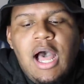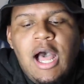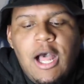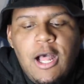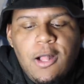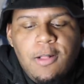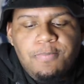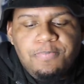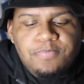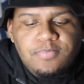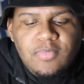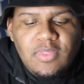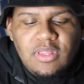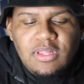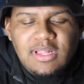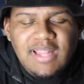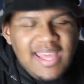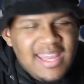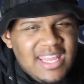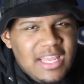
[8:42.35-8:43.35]
Um,
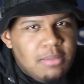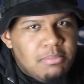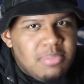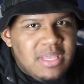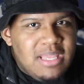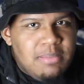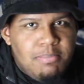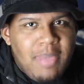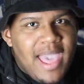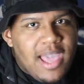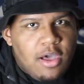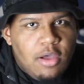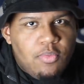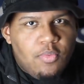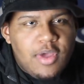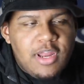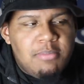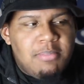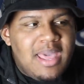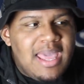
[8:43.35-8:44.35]
let him be
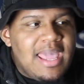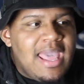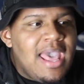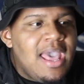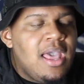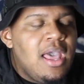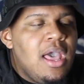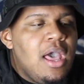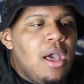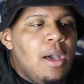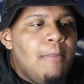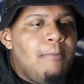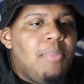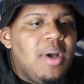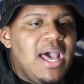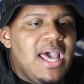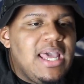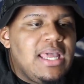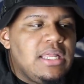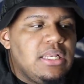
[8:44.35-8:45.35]
backup running back guy.
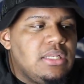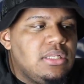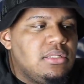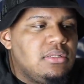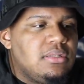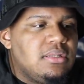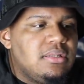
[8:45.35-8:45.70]
But